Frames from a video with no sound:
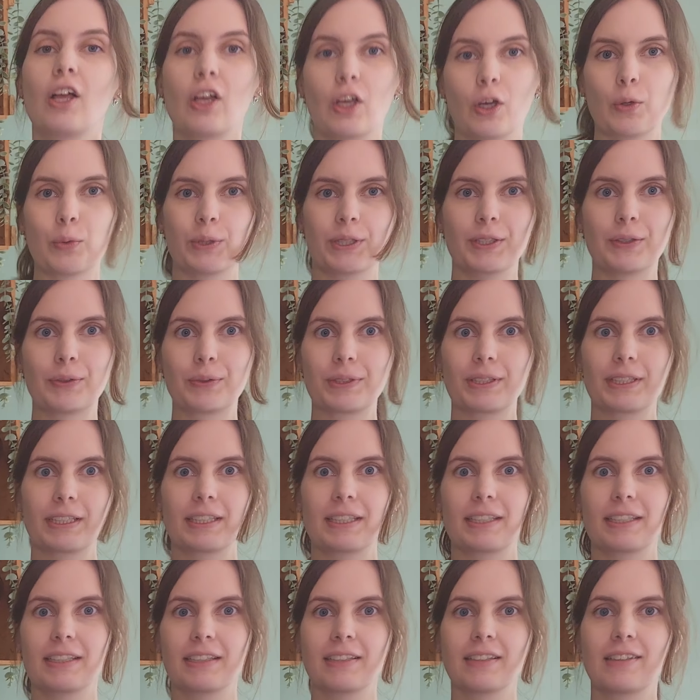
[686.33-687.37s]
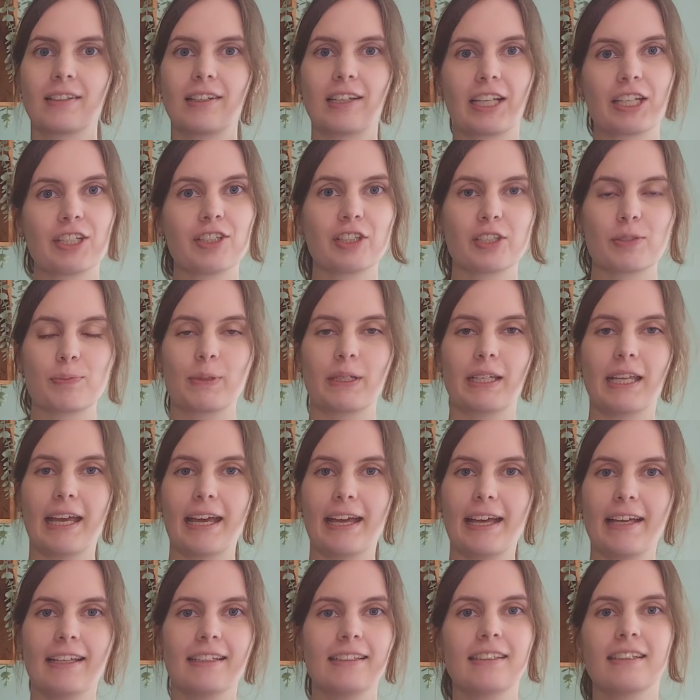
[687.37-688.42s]
Okie dokie, lunch has been
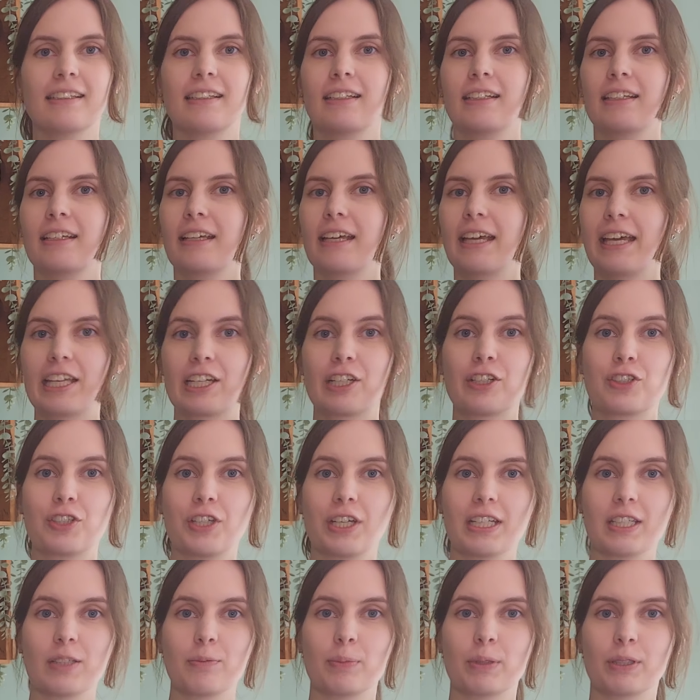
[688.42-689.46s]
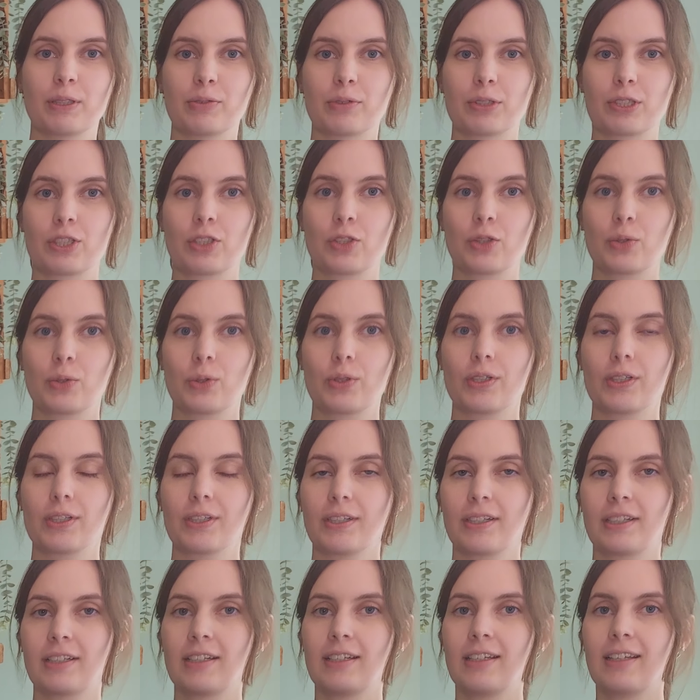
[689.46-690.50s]
had, energy has been
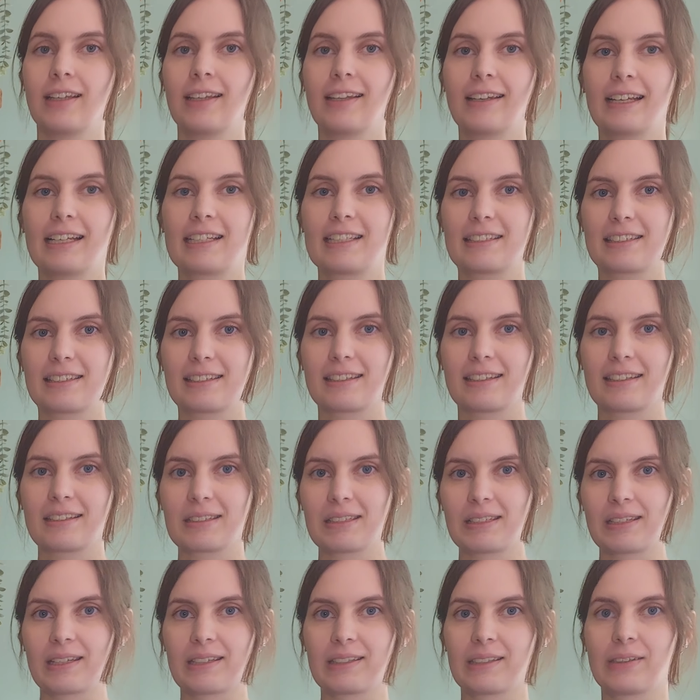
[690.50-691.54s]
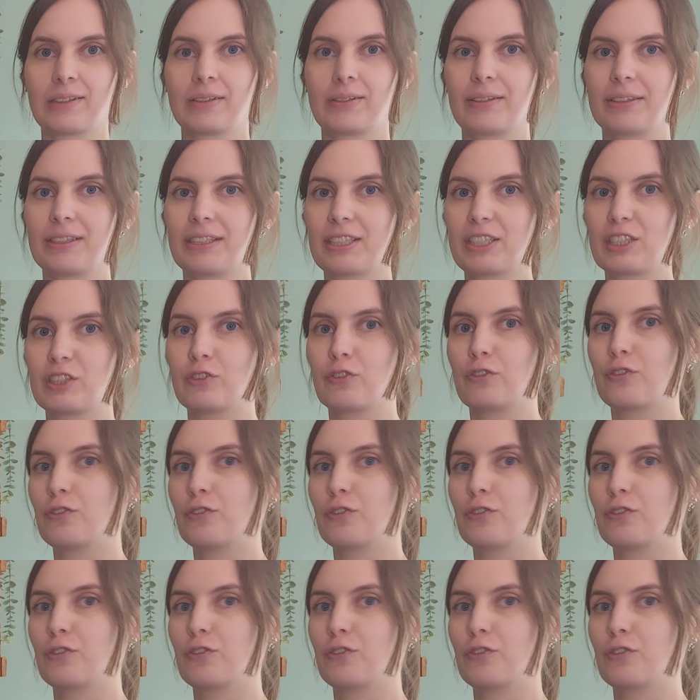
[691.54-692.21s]
restored. Let's get started on these